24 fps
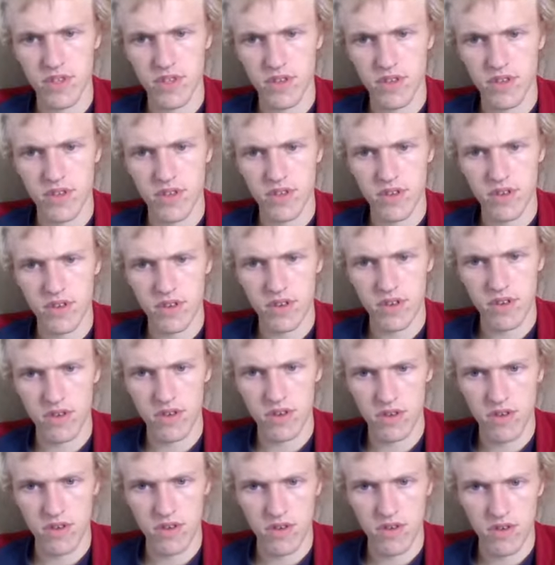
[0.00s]

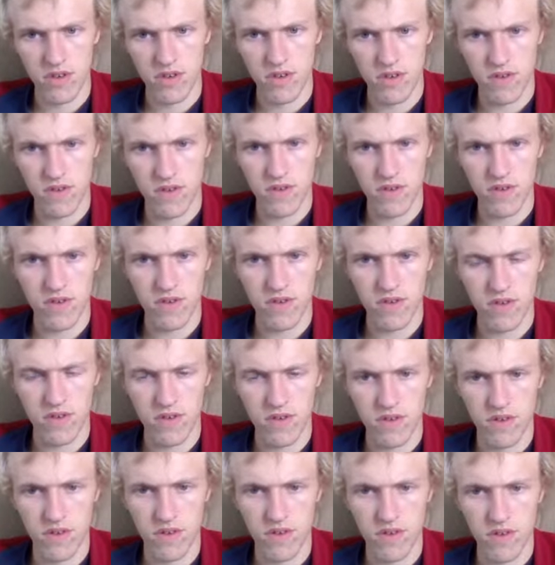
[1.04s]

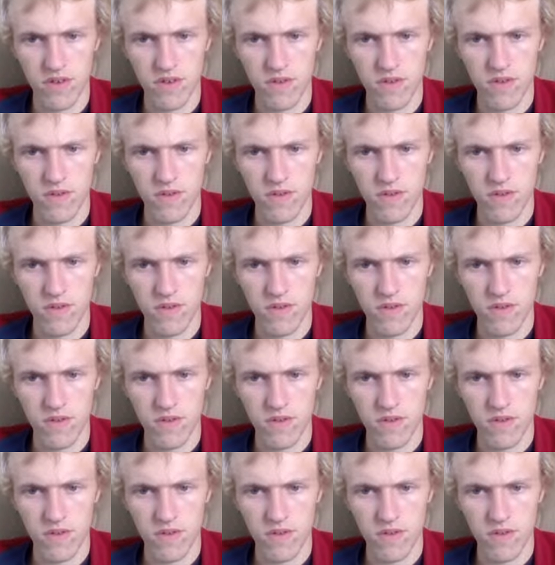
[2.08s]
(silence)